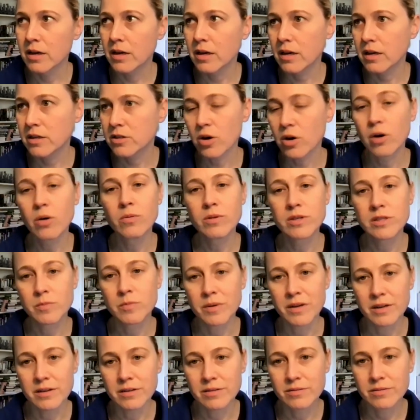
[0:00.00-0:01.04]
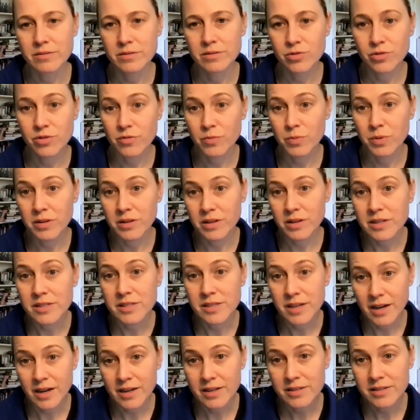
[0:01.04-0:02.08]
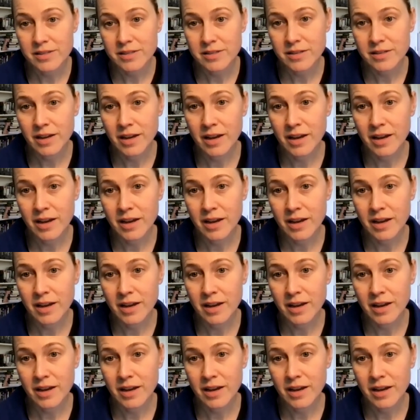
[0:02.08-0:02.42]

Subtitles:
it's always been sort of politicized,